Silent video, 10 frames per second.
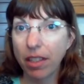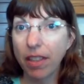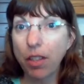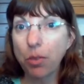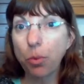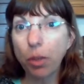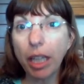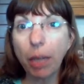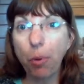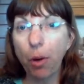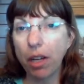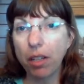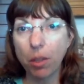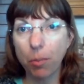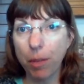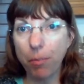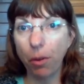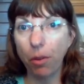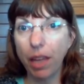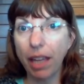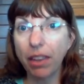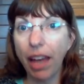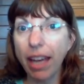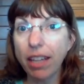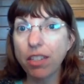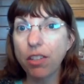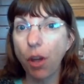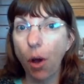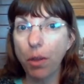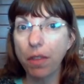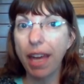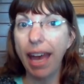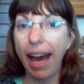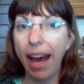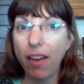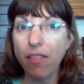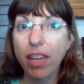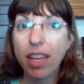That's really important to people. They like to know that they have